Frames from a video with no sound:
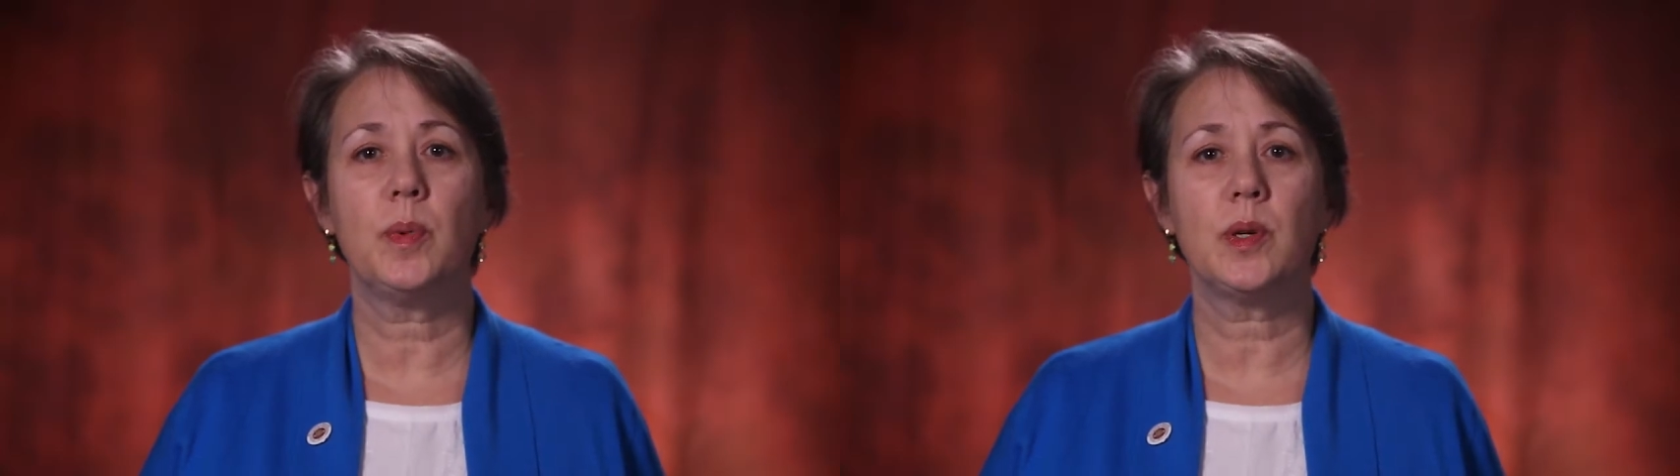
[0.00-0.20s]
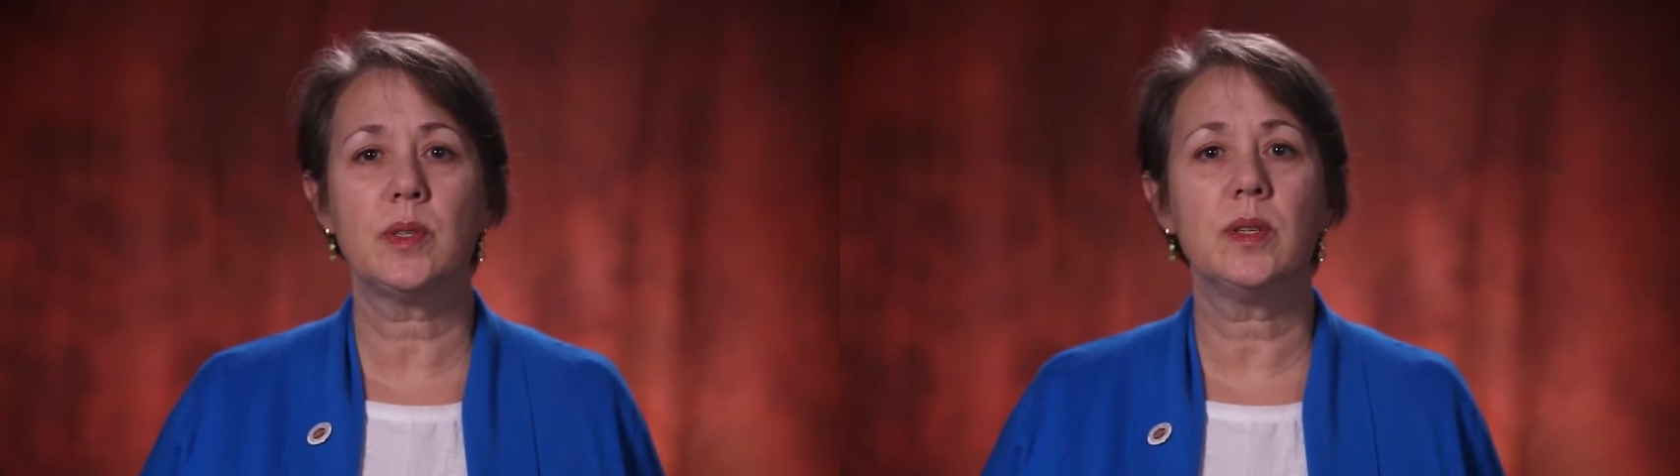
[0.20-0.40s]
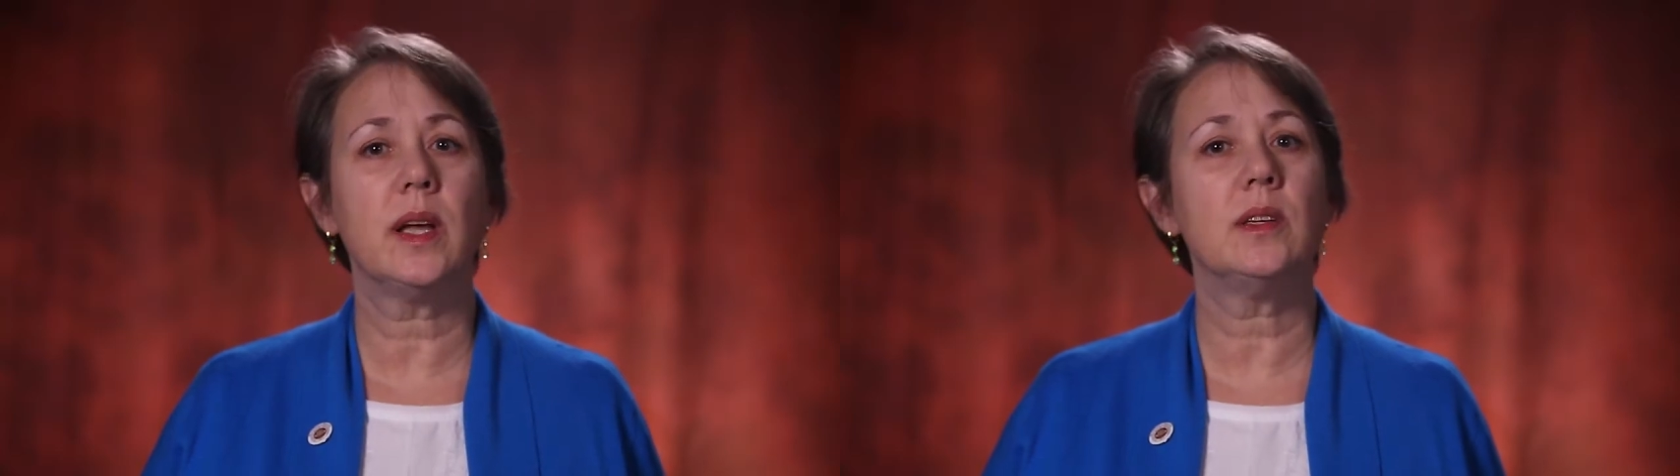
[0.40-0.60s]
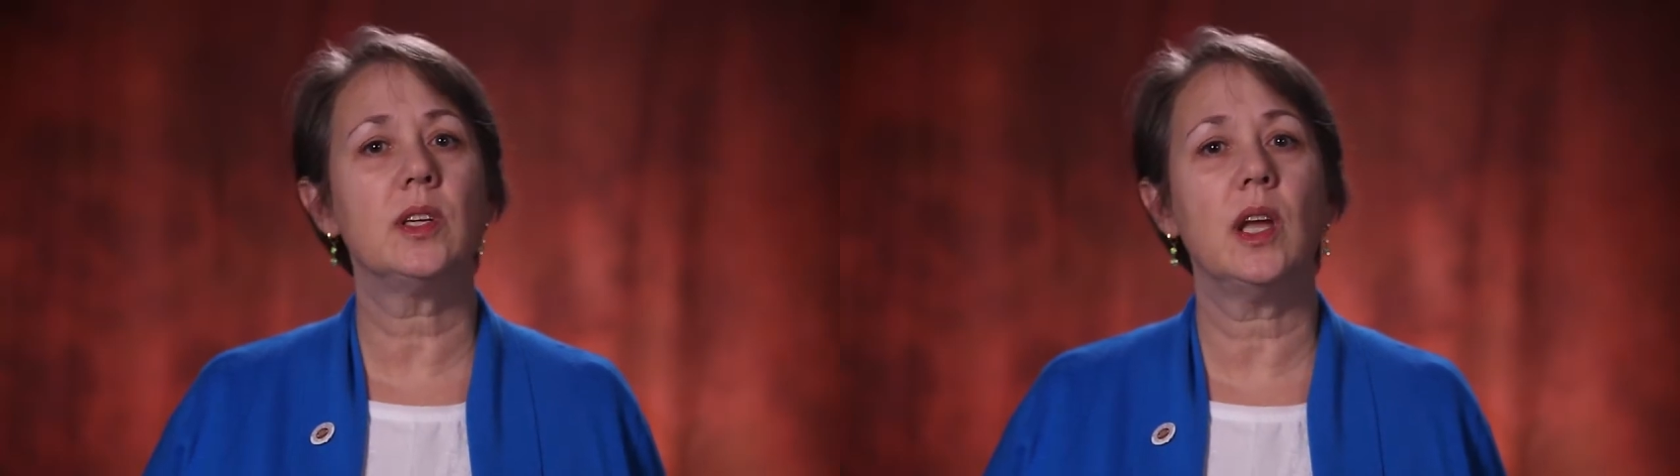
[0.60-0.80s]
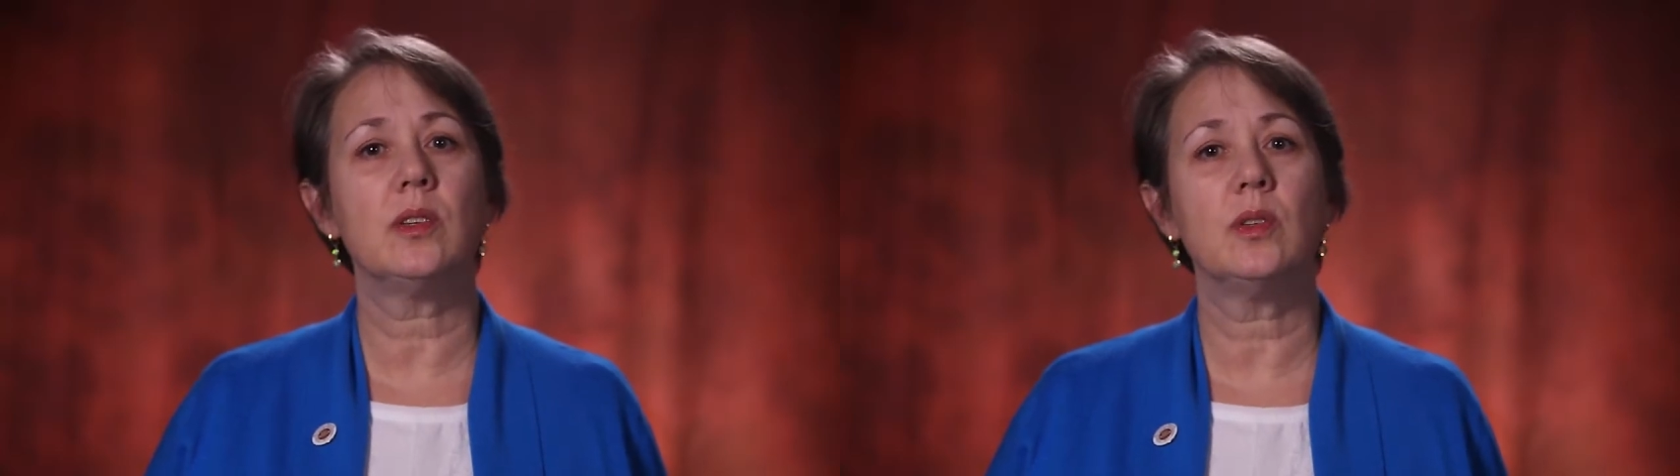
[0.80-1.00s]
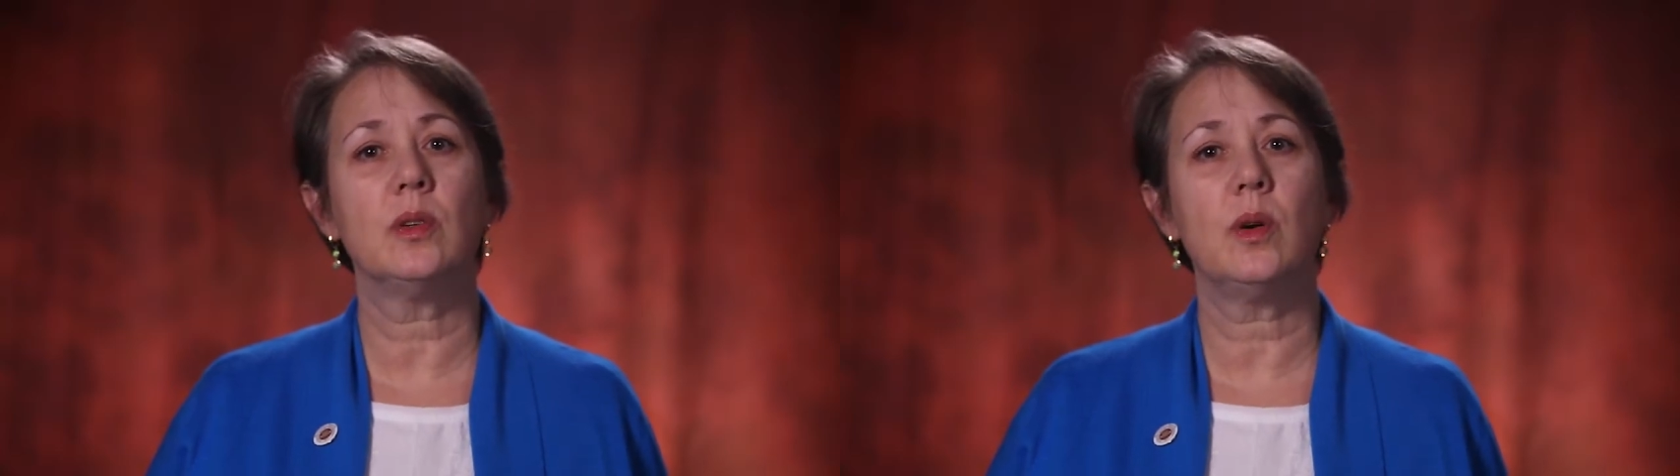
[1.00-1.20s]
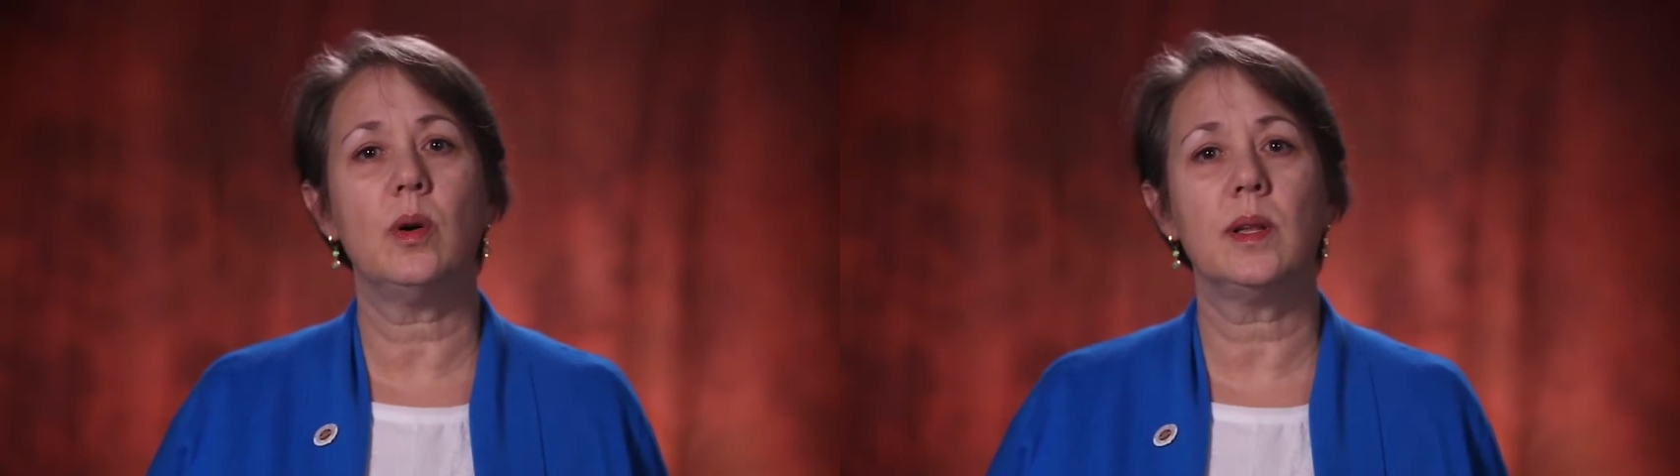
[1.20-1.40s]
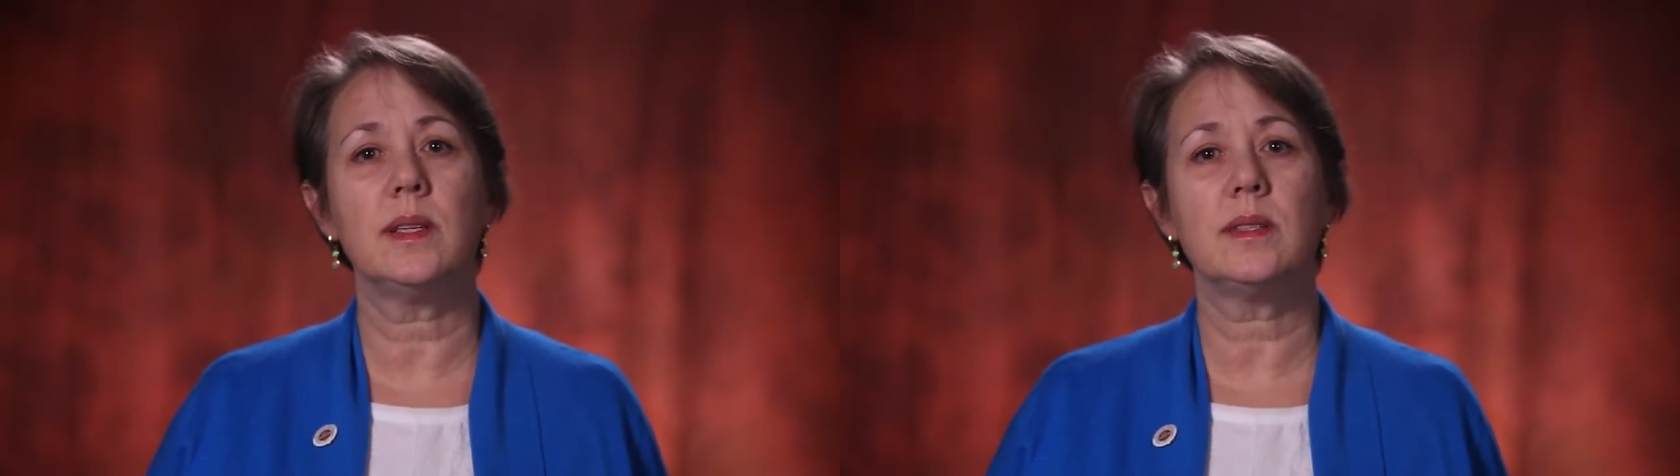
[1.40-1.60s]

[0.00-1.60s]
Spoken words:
personal educational goal